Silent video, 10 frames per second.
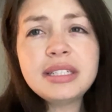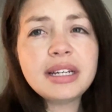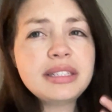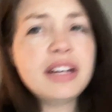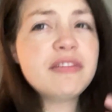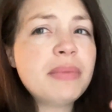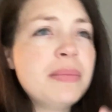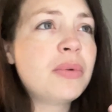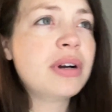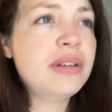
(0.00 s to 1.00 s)
I still have my
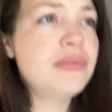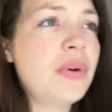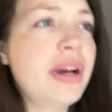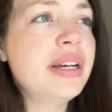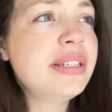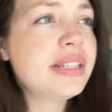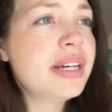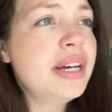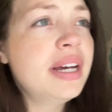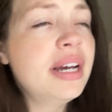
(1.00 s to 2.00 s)
morning voice.
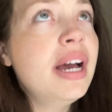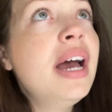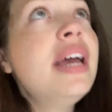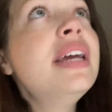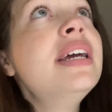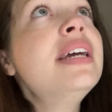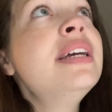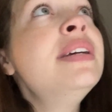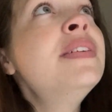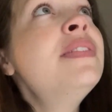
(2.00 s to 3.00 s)

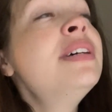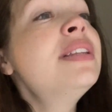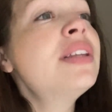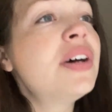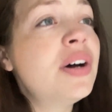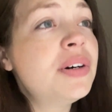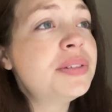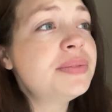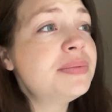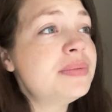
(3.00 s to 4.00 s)
Even
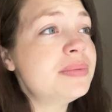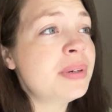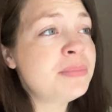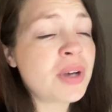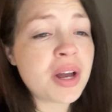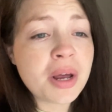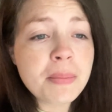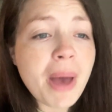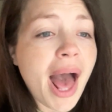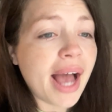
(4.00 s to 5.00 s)
though I'm not
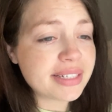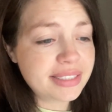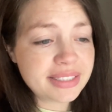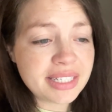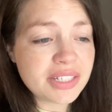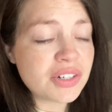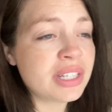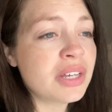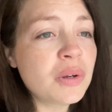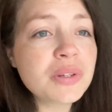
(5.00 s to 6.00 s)
unpacked and things are a
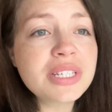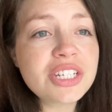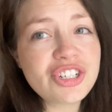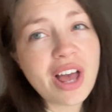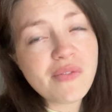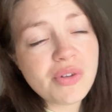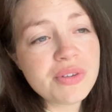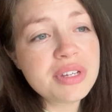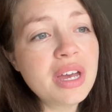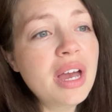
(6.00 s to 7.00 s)
little disheveled,